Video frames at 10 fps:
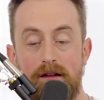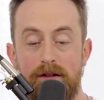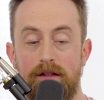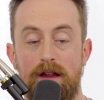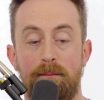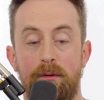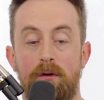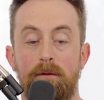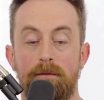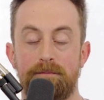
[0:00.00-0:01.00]
into the
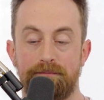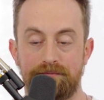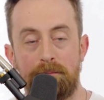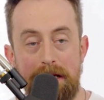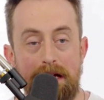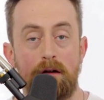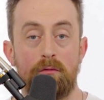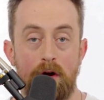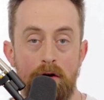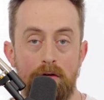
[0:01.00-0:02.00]
temple, being a
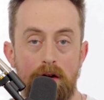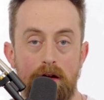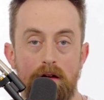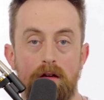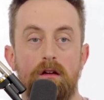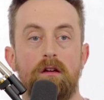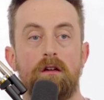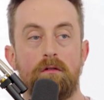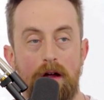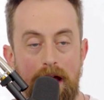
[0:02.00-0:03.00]
rogue,
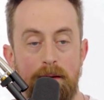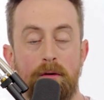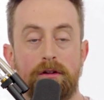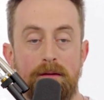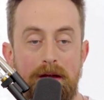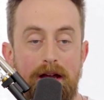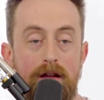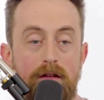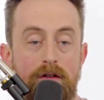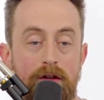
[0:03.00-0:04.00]
able to man
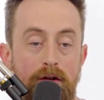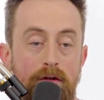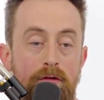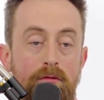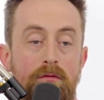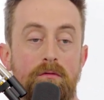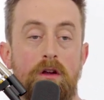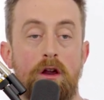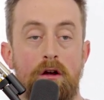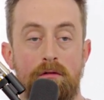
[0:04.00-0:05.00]
it to,
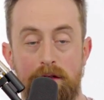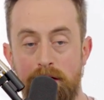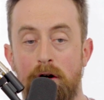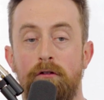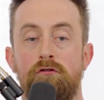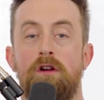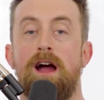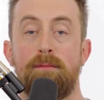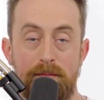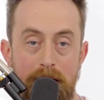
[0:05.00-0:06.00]
solve
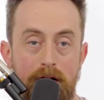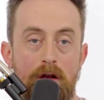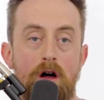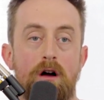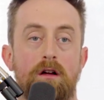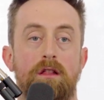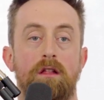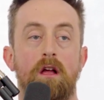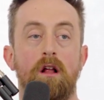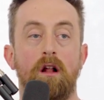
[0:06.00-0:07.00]
traps, pick locks,